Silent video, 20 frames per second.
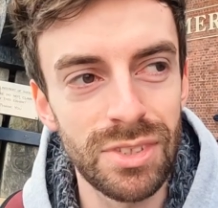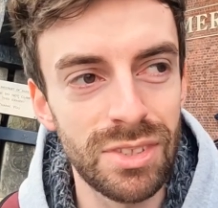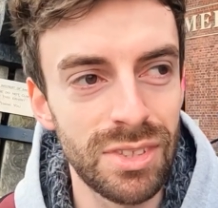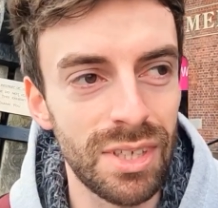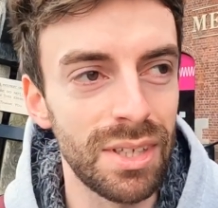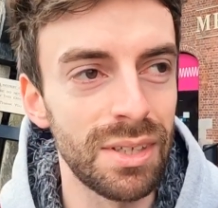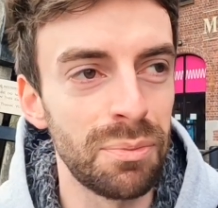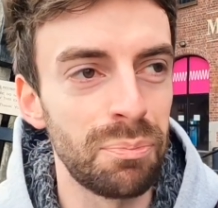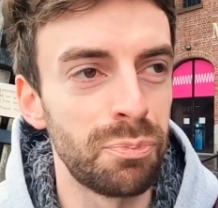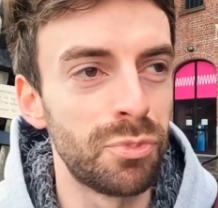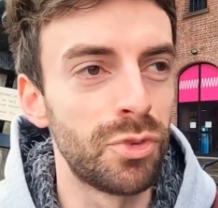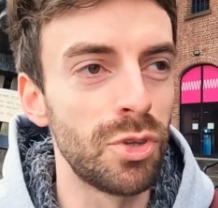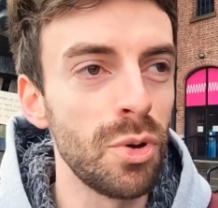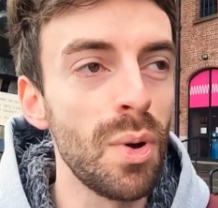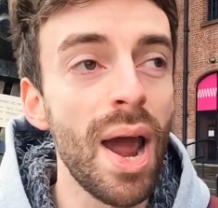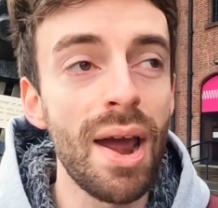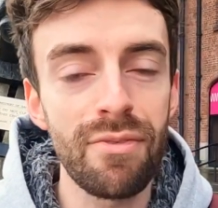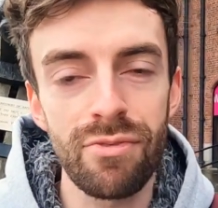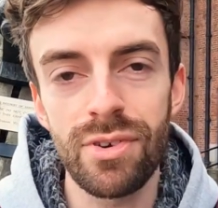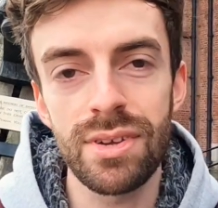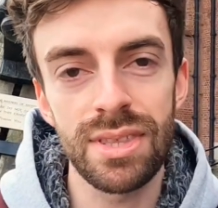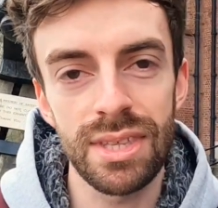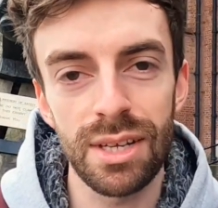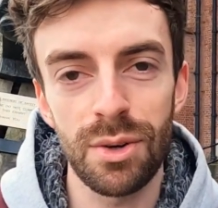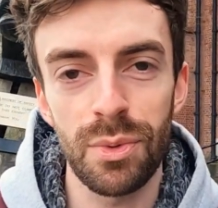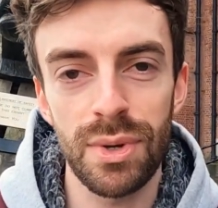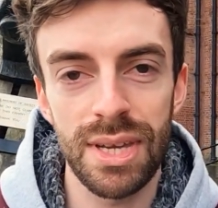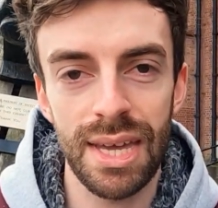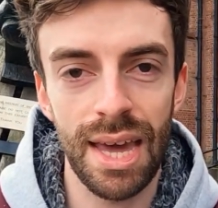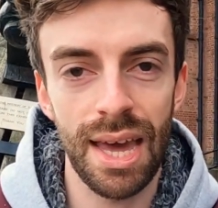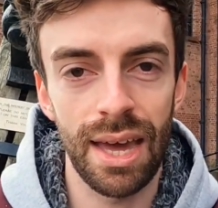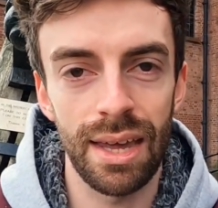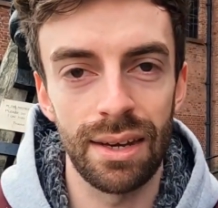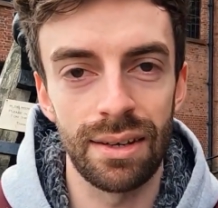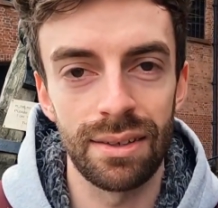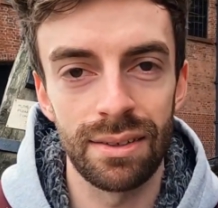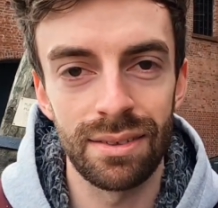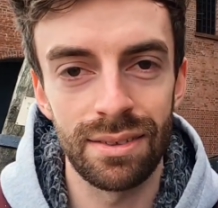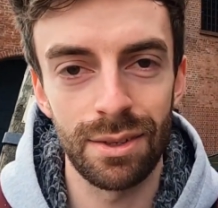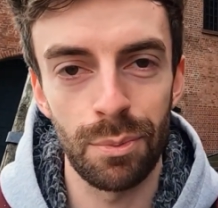to do everything we can